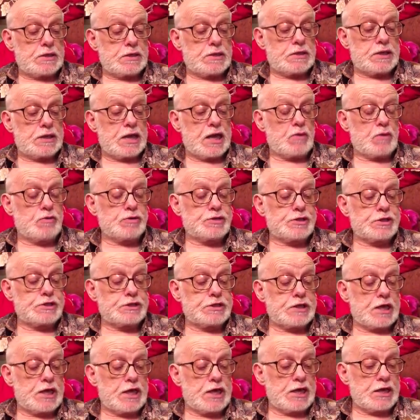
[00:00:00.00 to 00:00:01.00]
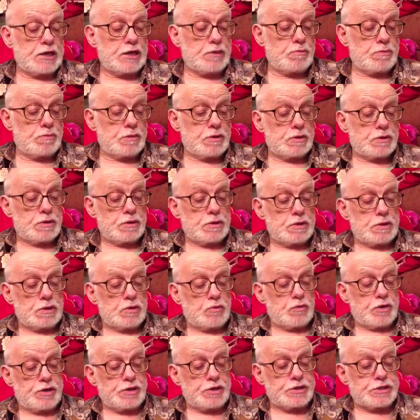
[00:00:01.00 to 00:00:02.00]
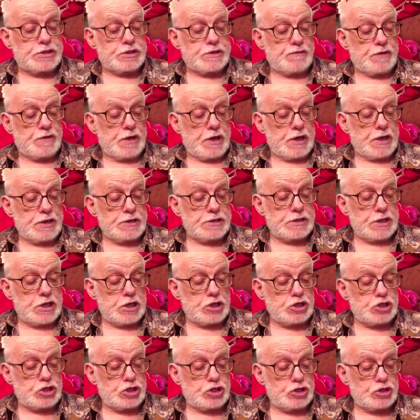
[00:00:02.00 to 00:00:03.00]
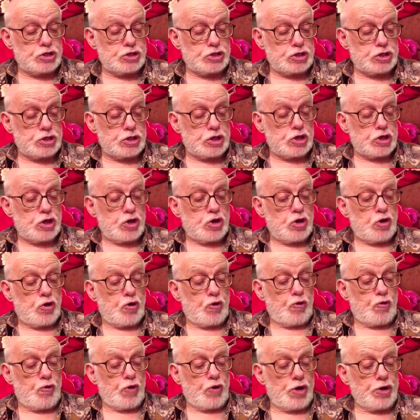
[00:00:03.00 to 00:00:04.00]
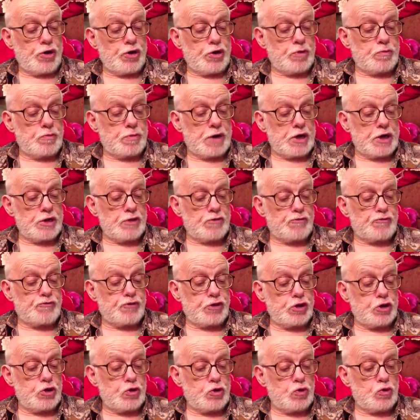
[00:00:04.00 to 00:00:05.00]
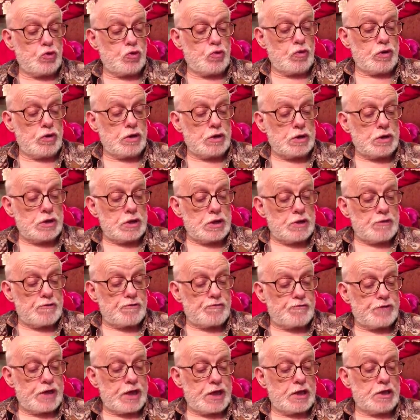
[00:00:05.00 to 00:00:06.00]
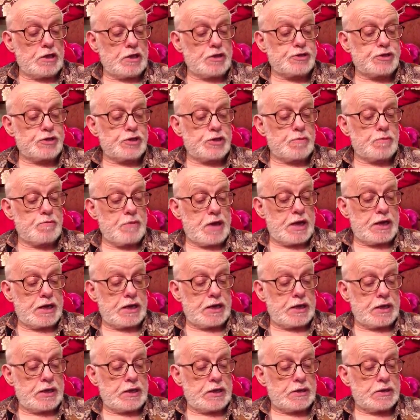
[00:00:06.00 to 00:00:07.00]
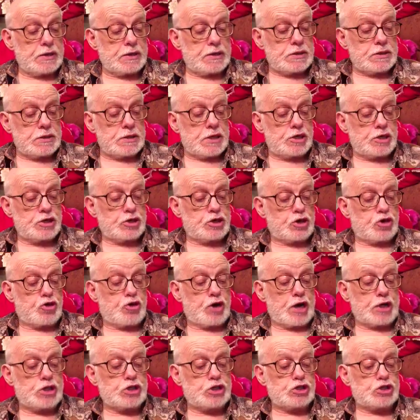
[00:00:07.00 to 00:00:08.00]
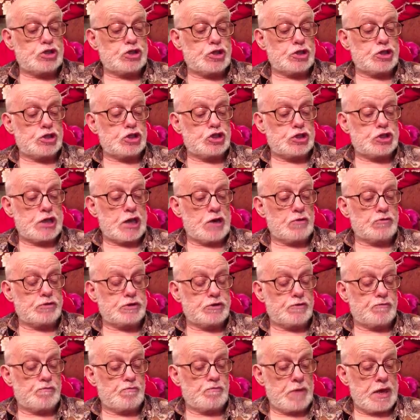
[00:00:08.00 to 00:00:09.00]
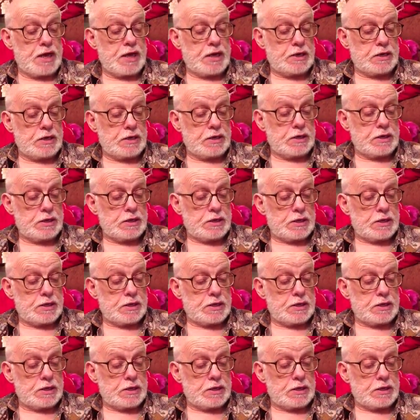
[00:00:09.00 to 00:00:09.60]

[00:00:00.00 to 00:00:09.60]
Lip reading: That was a time when civilization, run by the few, fell to the many, and crashed to the shout of men,